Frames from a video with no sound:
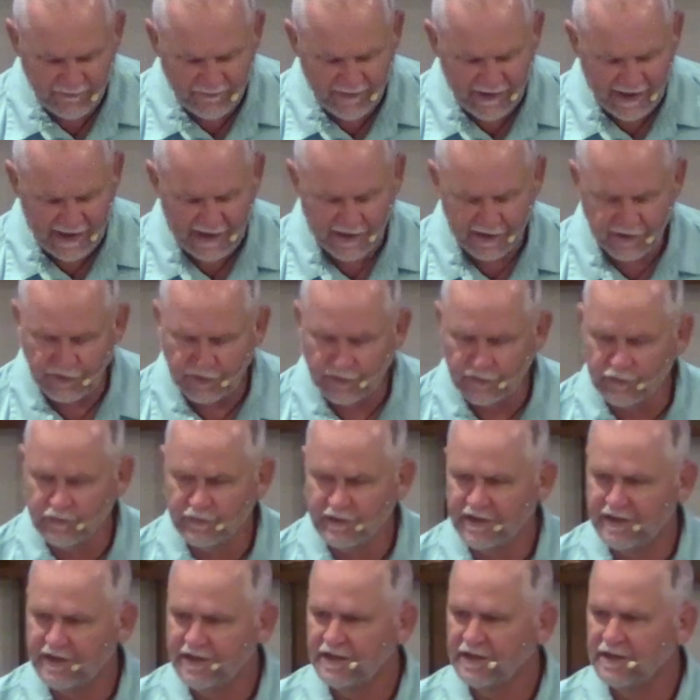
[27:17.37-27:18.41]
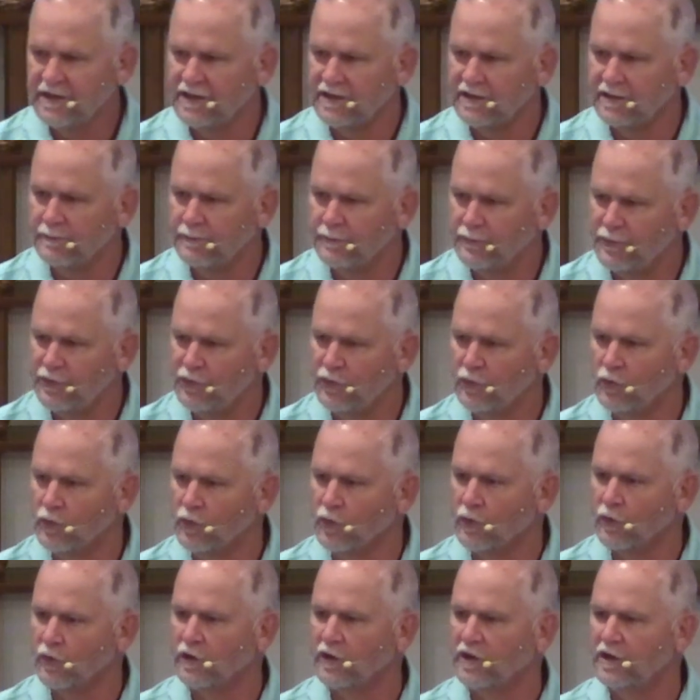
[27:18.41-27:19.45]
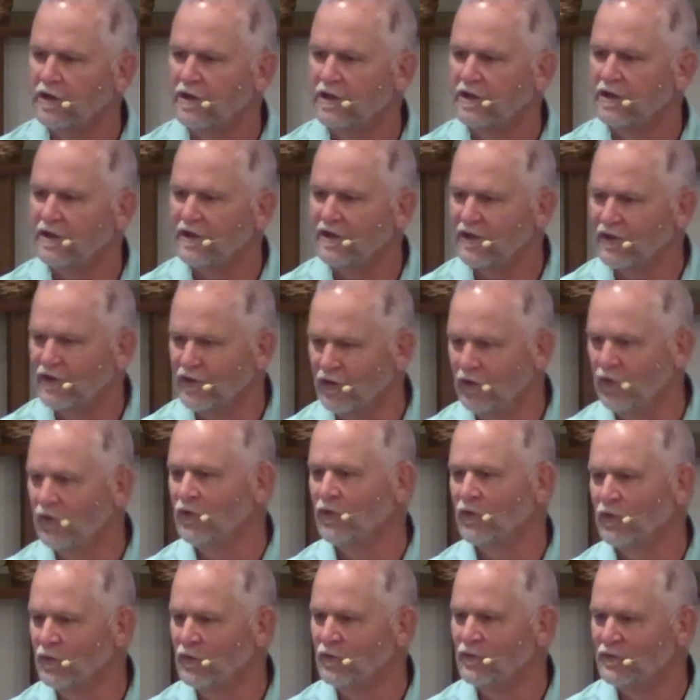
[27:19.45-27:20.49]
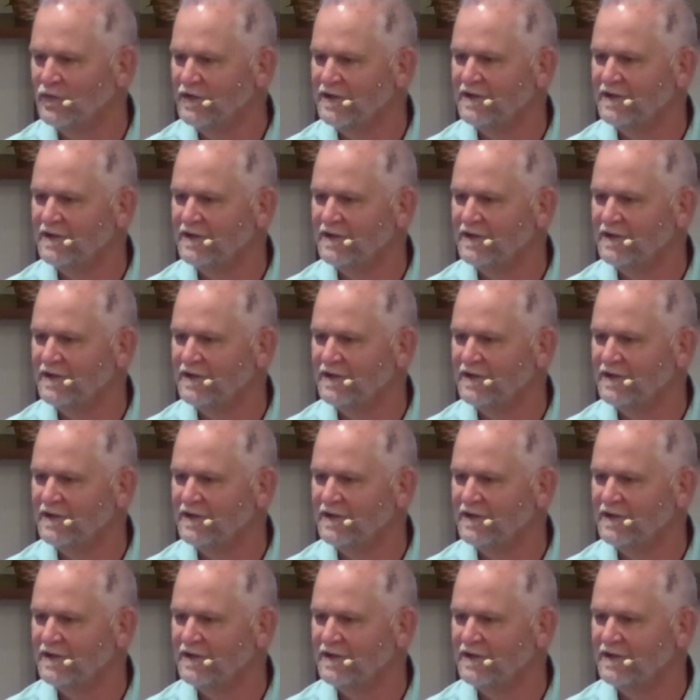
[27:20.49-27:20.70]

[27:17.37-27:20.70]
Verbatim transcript: valued in pure gold